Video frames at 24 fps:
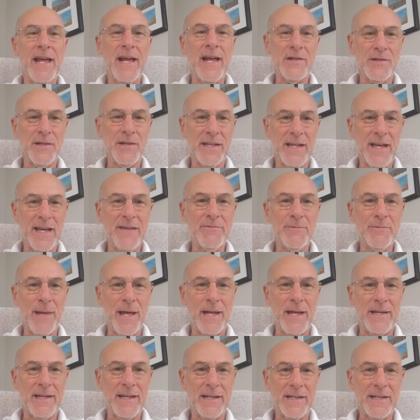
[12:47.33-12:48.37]
actually gave him
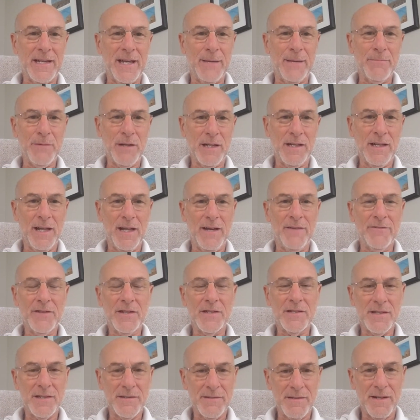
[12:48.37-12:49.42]
that nickname, the Glove,
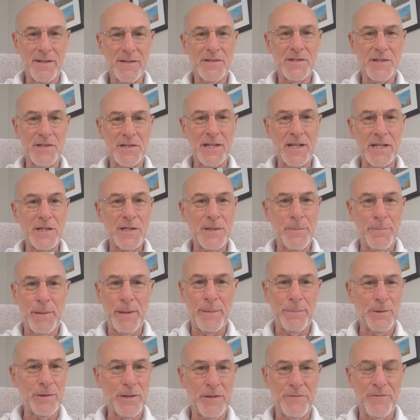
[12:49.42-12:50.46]
because he sticks to
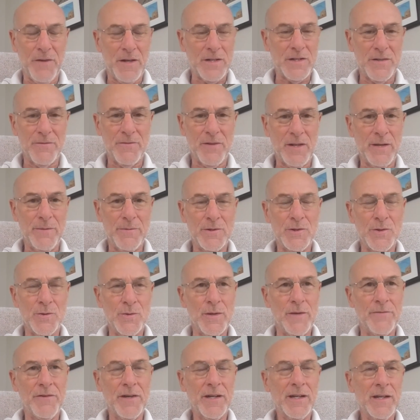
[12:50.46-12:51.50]
people defensively. He was
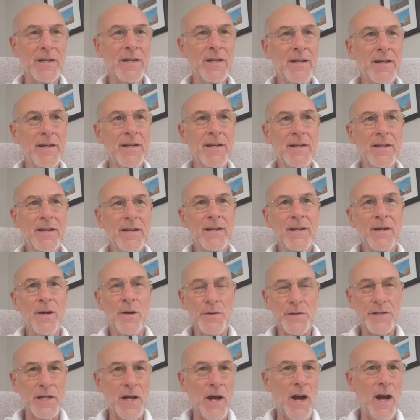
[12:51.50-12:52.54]
terrific.
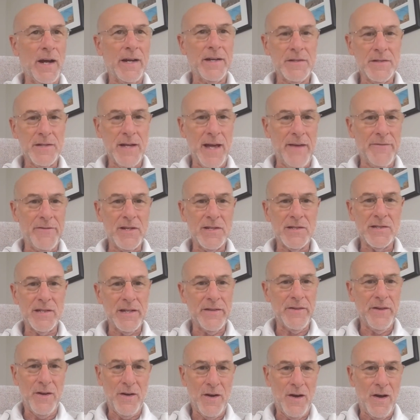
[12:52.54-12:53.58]
Hersey Hawkins,
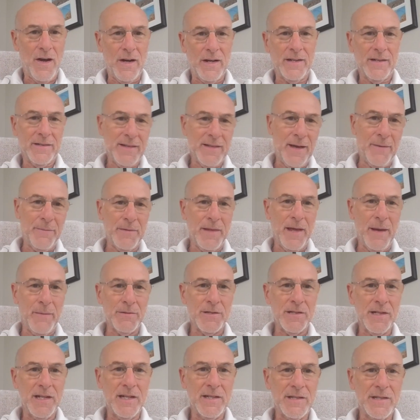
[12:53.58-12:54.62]
obviously, the Hawk. That
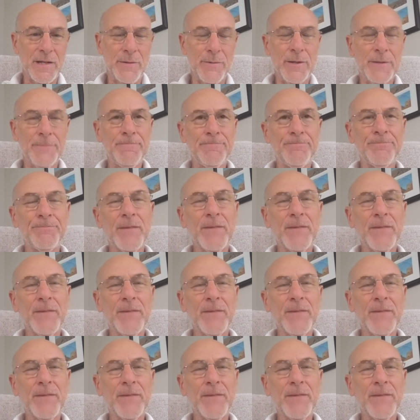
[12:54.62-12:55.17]
was an easy one.